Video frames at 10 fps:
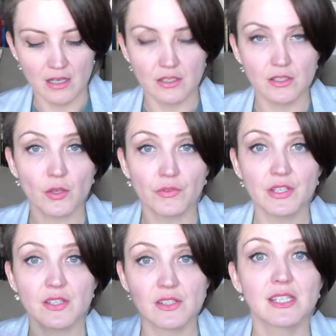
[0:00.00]
So
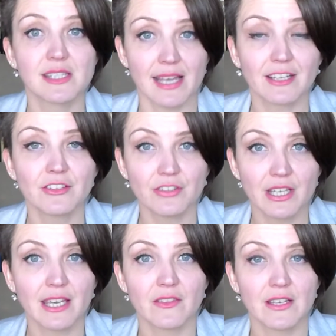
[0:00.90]
this is the second
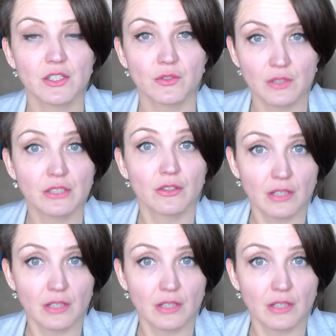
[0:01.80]
thing that you need to